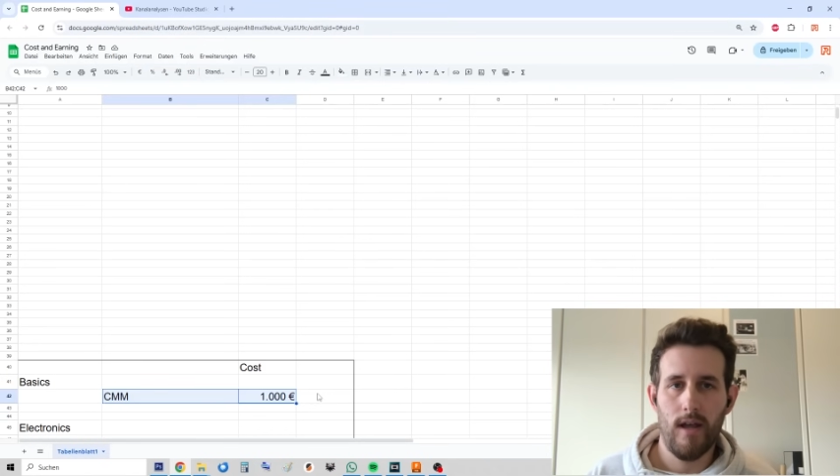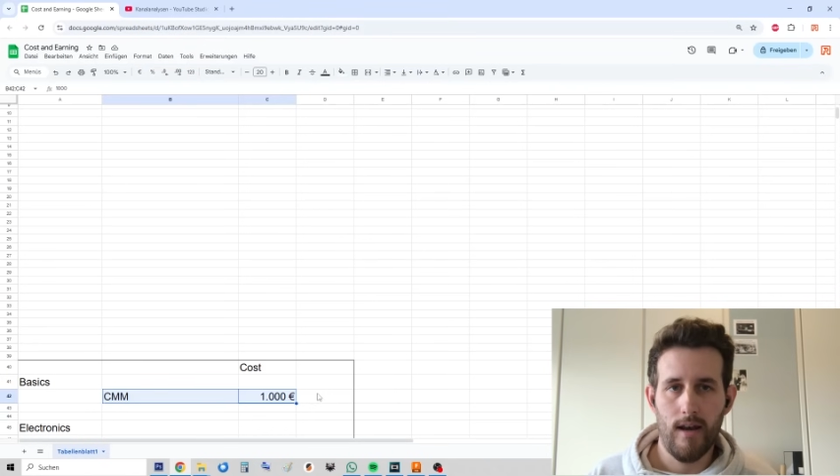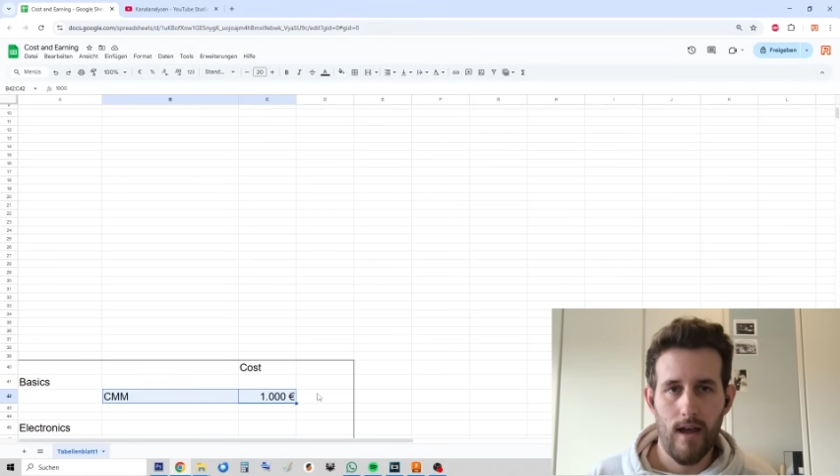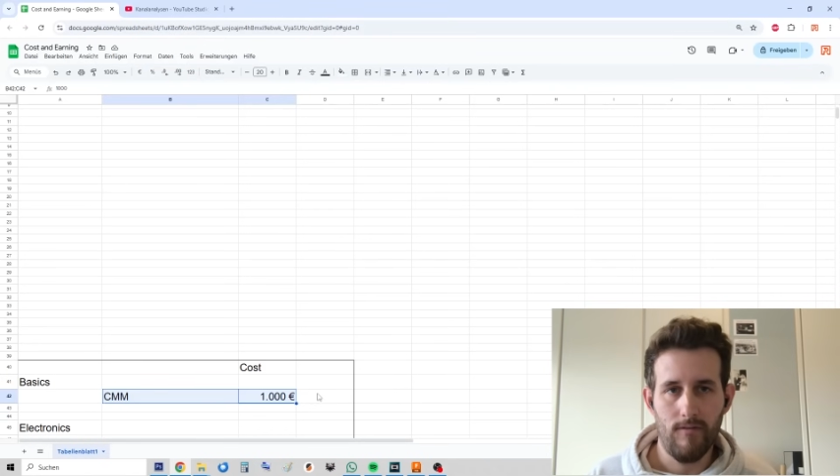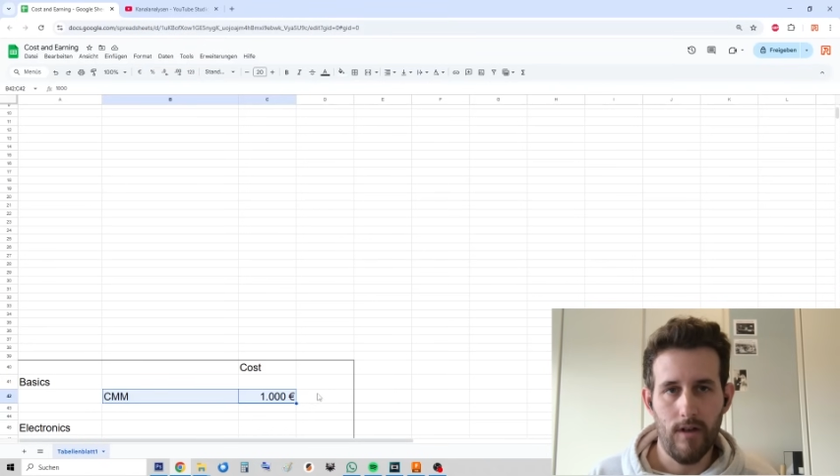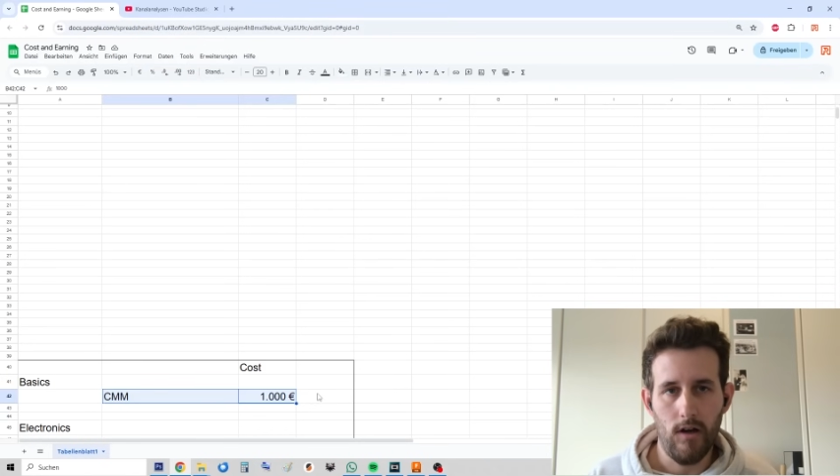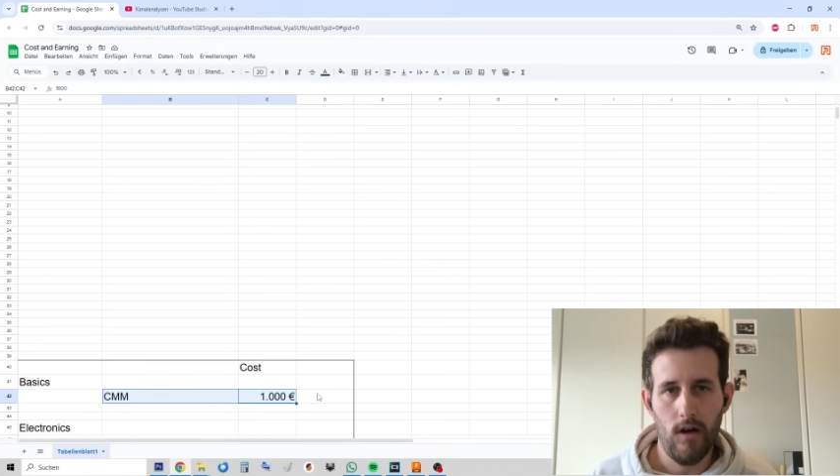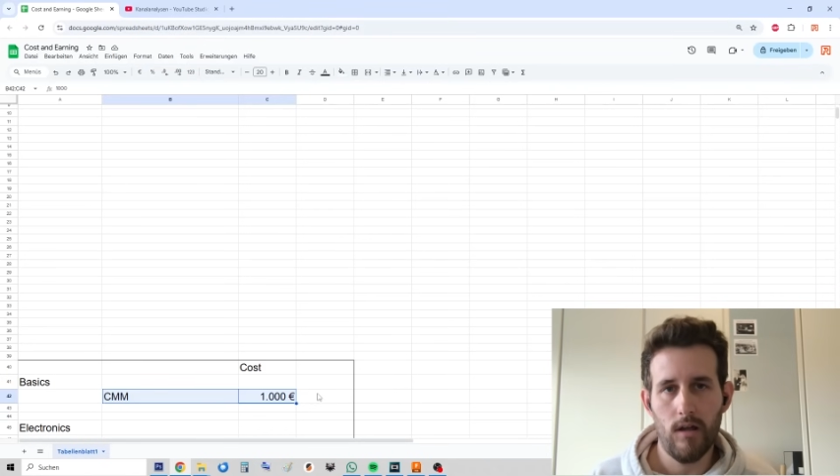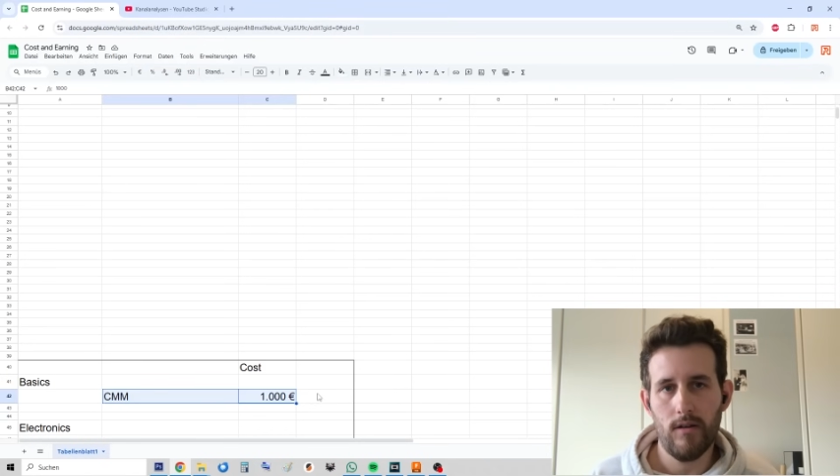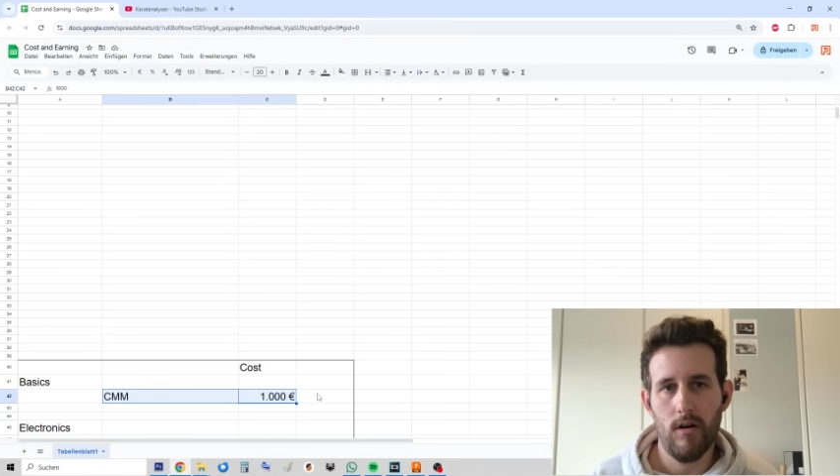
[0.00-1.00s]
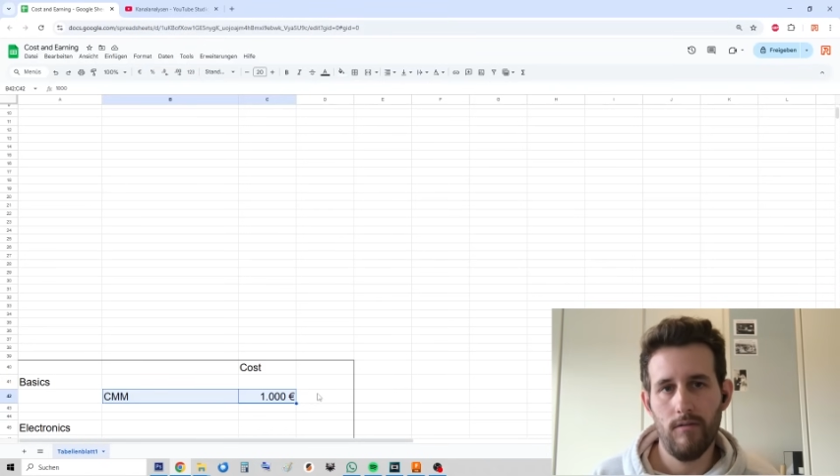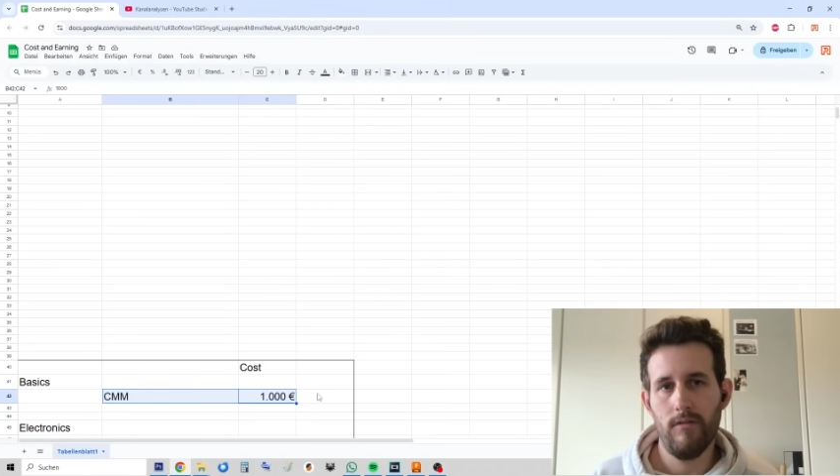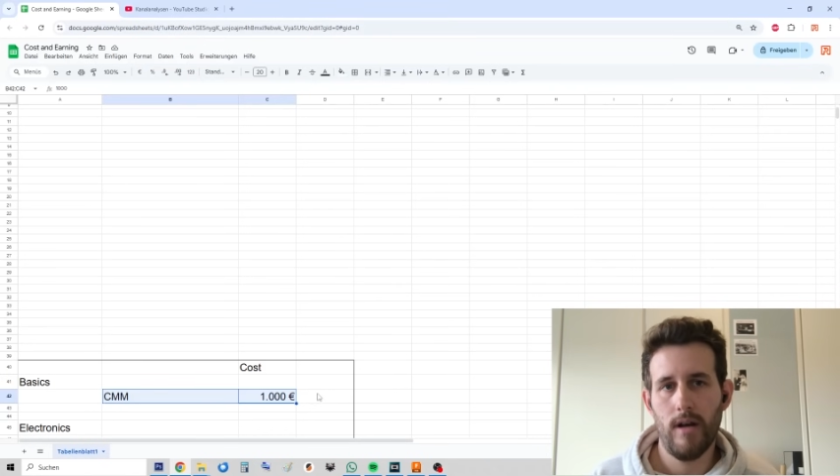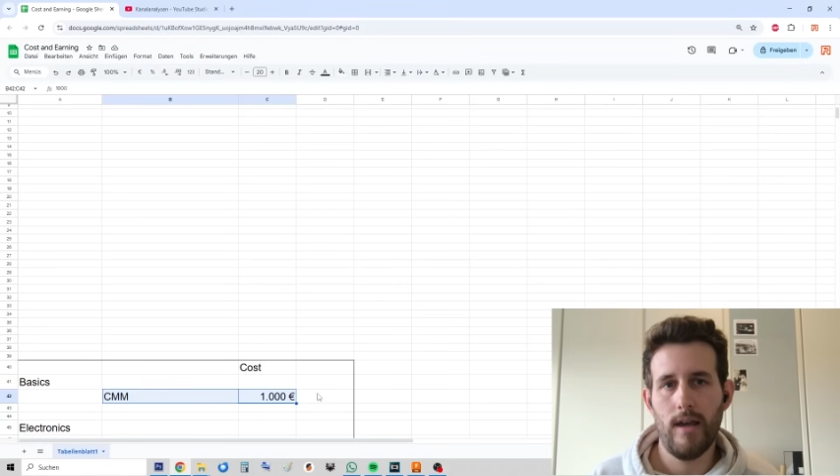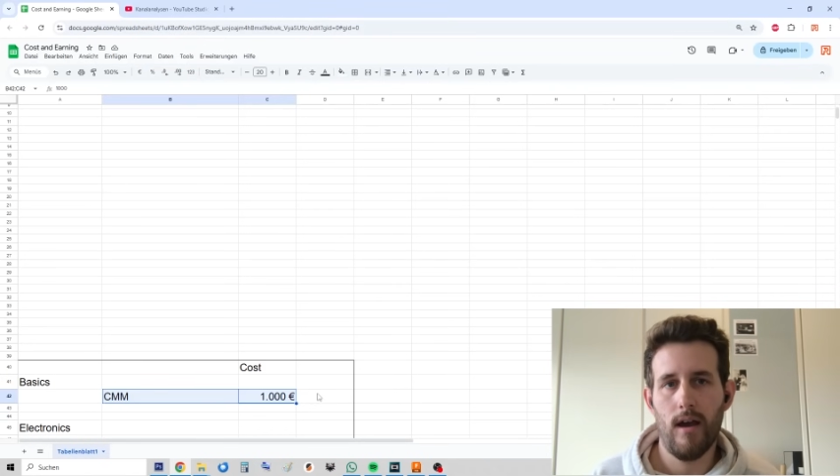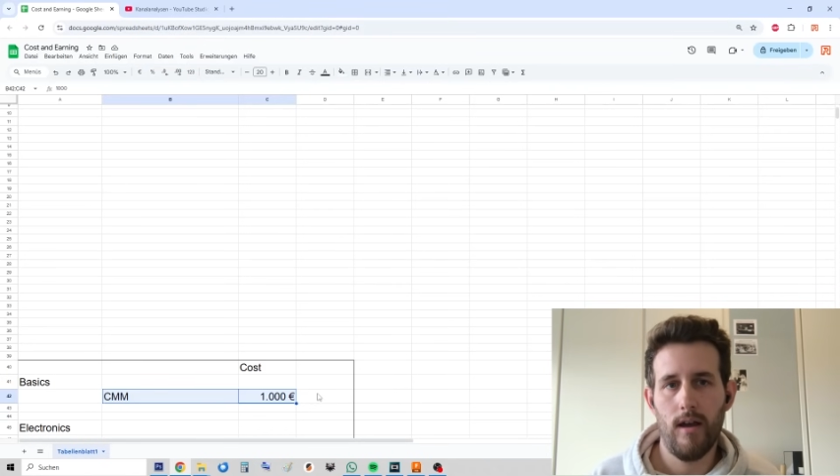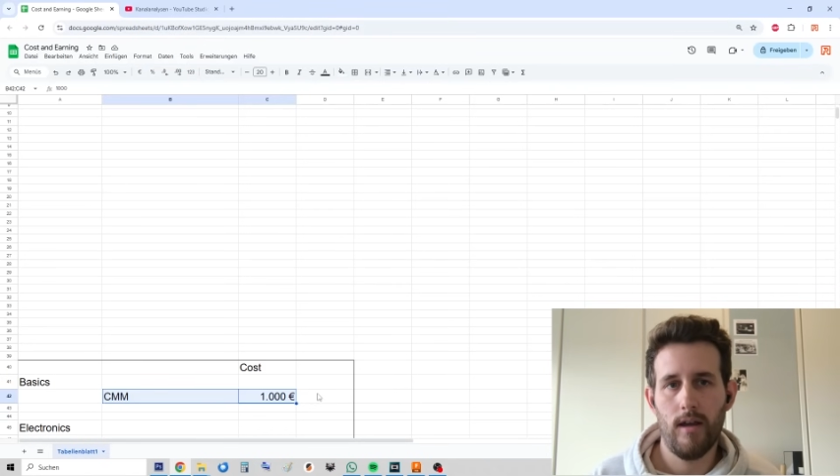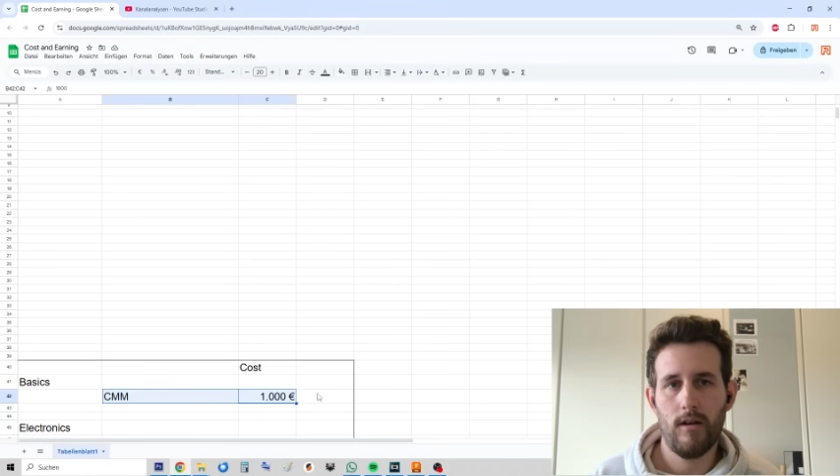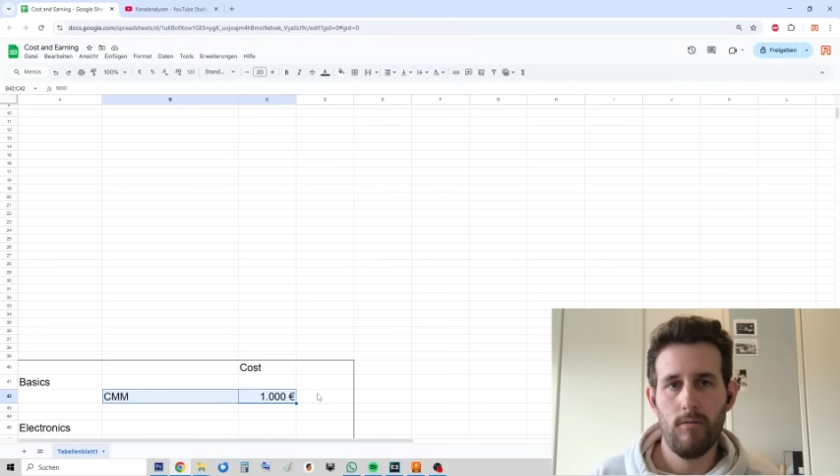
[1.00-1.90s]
and have a lot of really high